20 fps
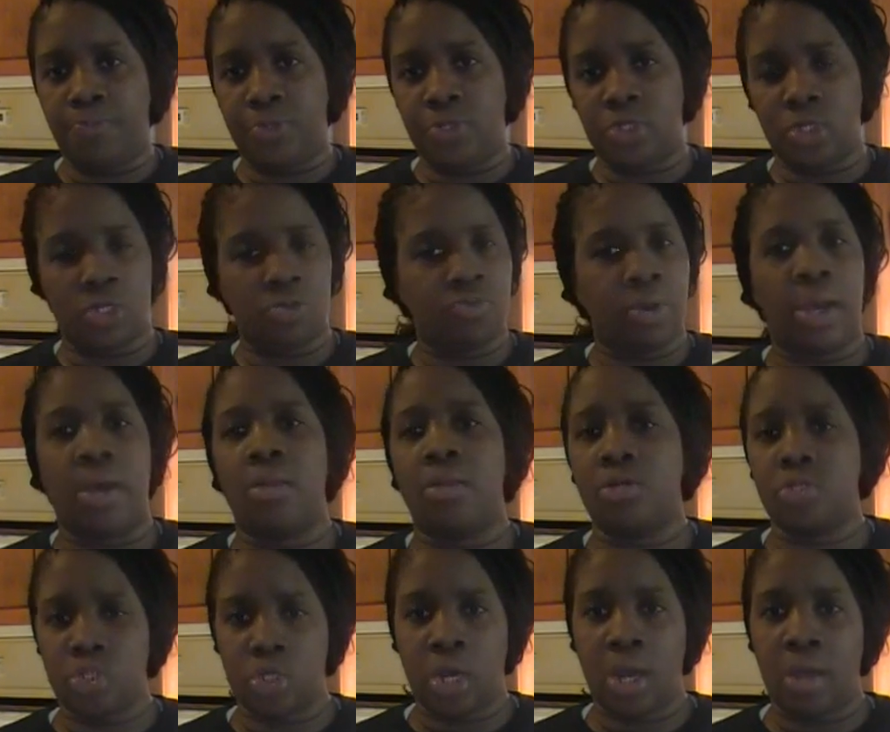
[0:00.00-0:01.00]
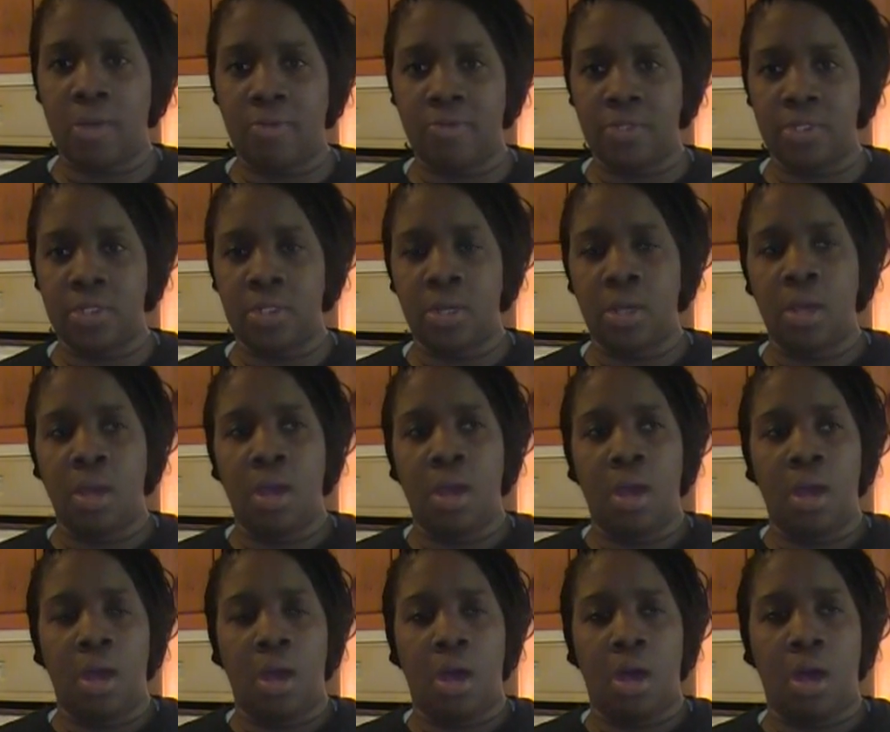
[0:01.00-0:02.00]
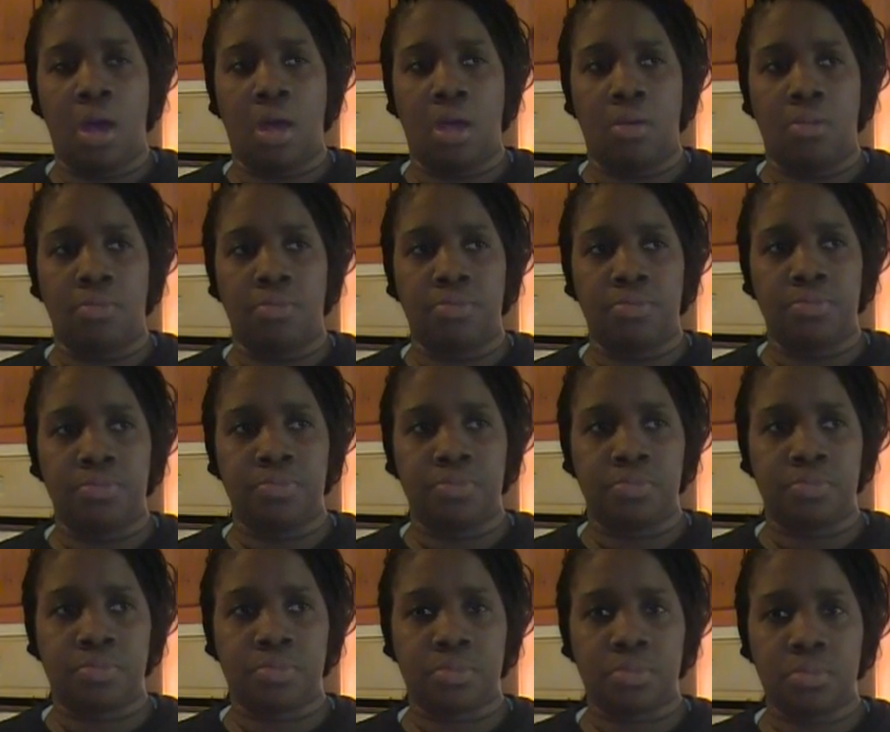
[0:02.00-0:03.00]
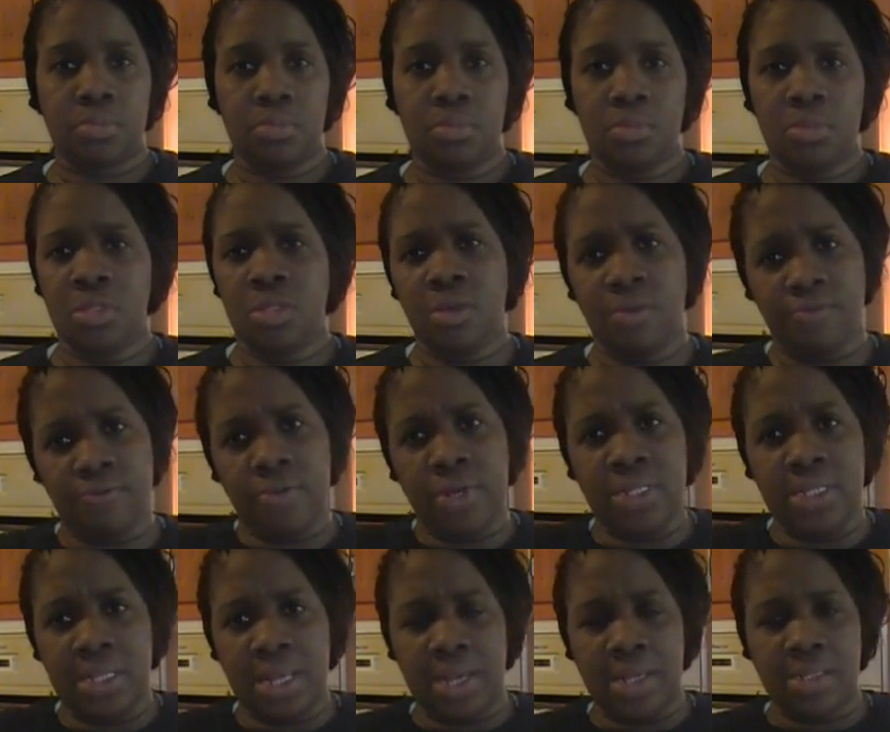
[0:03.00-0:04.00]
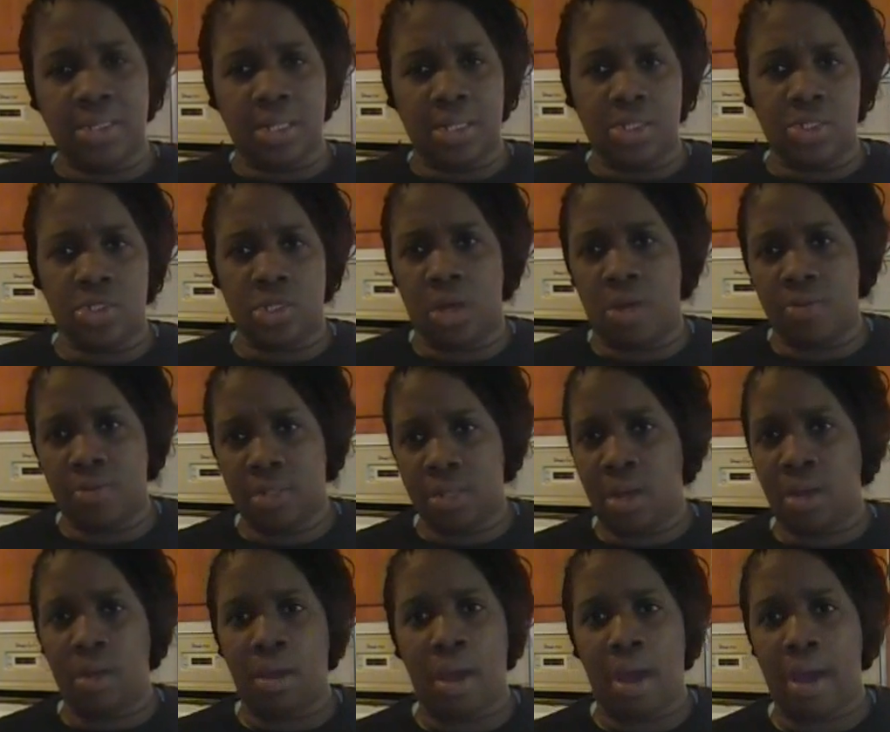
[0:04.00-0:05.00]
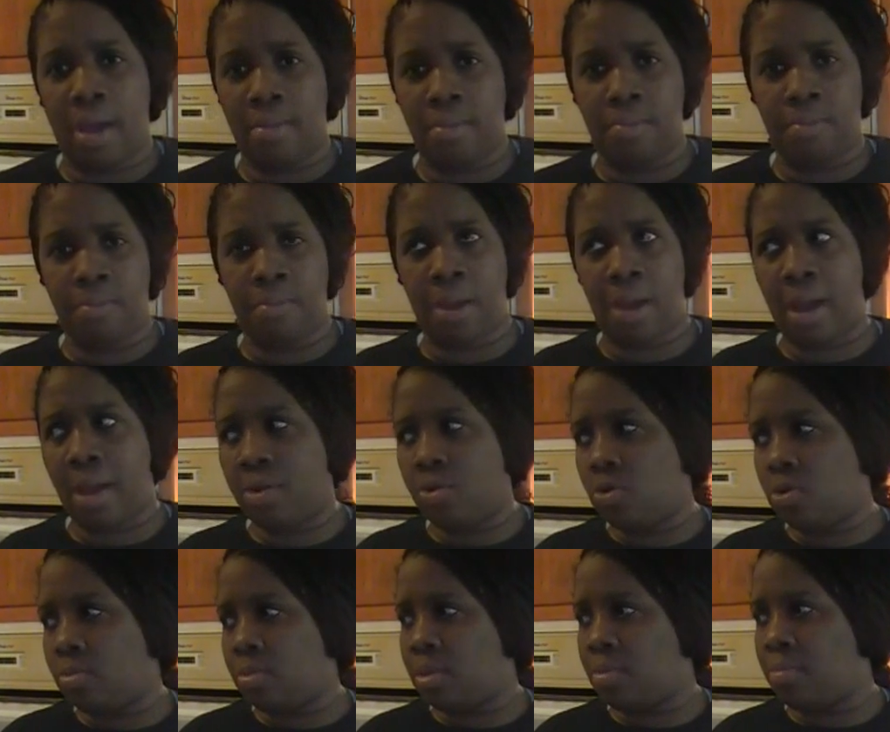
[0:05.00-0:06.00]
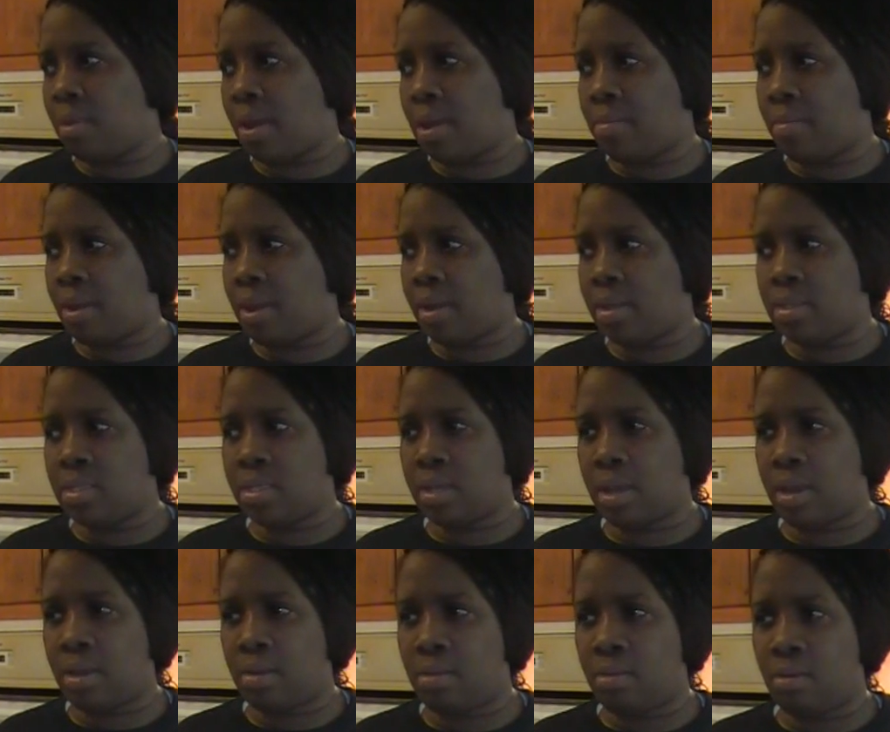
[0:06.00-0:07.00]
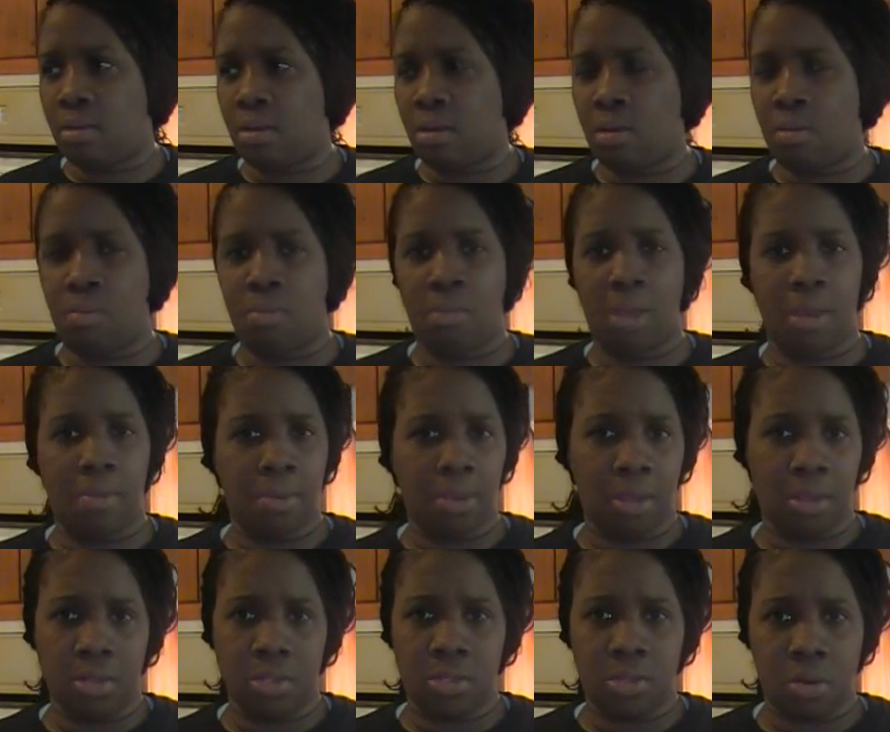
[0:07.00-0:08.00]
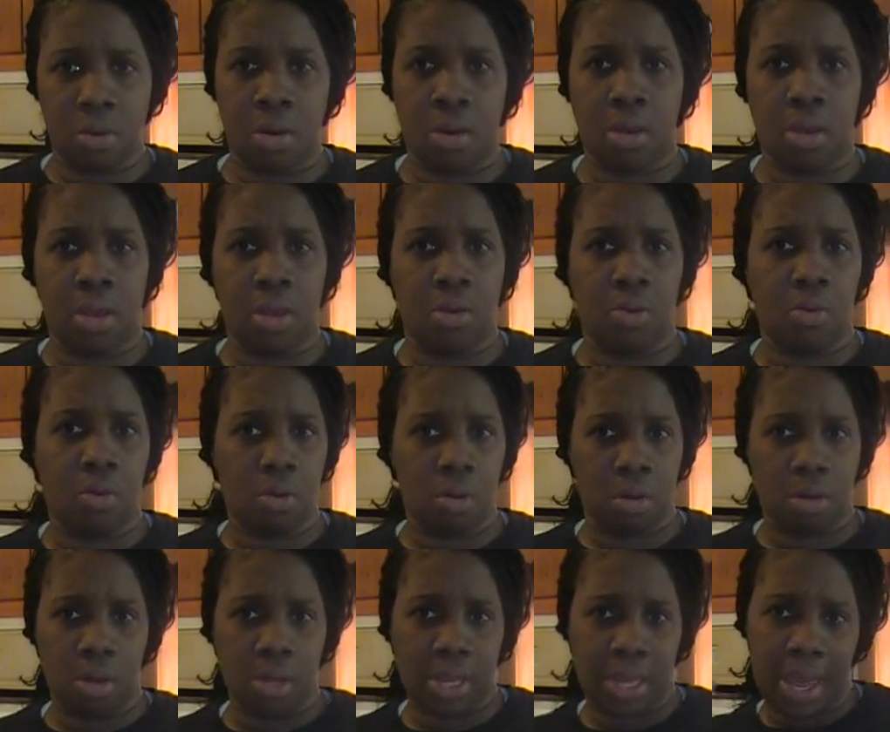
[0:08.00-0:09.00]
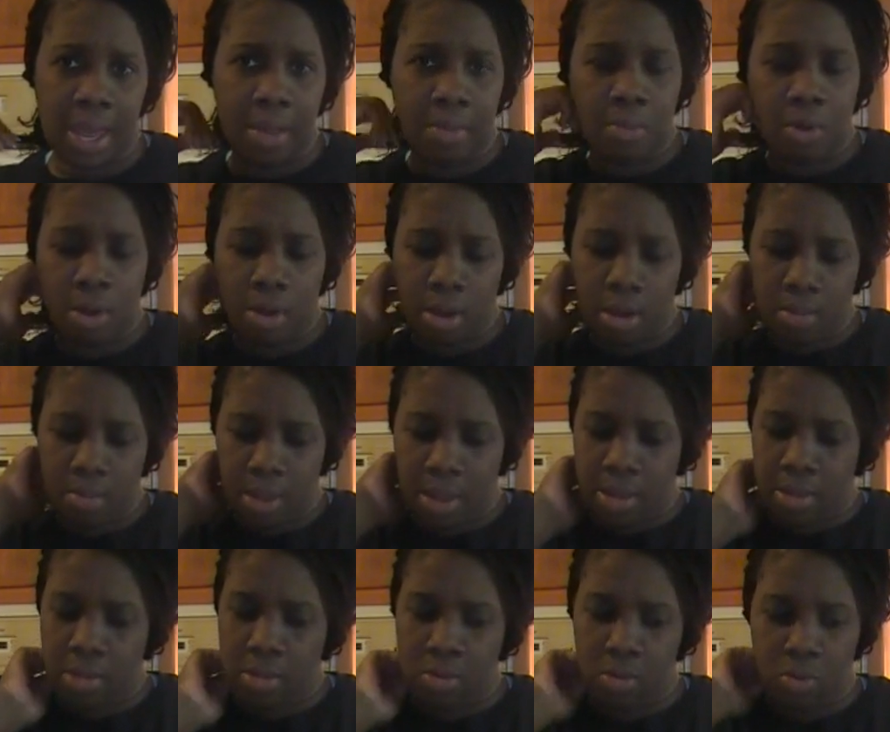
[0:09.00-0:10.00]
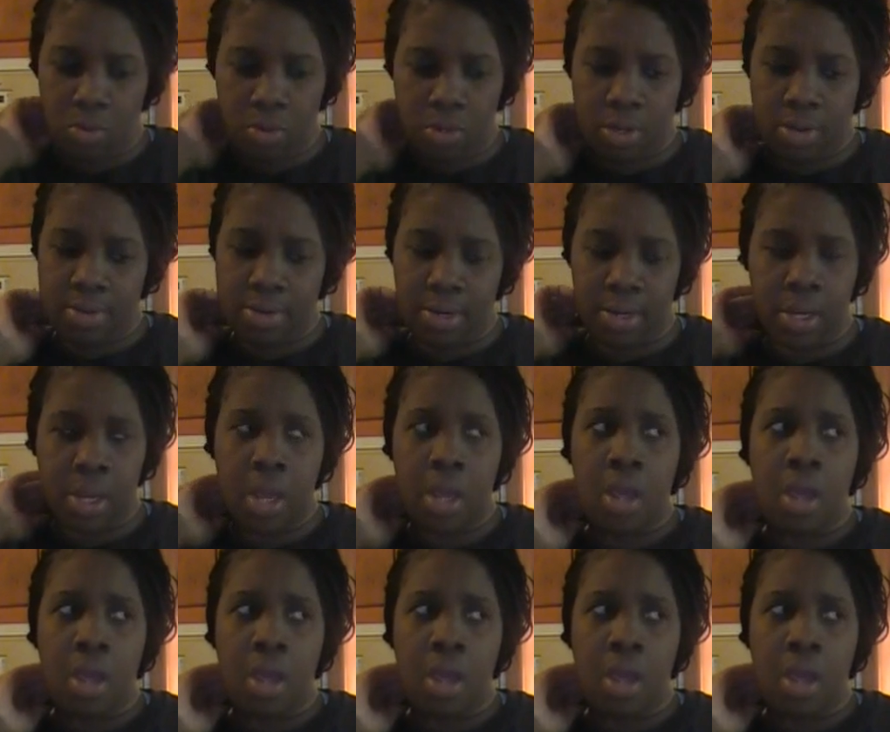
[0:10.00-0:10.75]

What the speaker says: just regular shelves. The freestanding shelves that I normally buy mine at maybe a Target or a Kmart in my local area.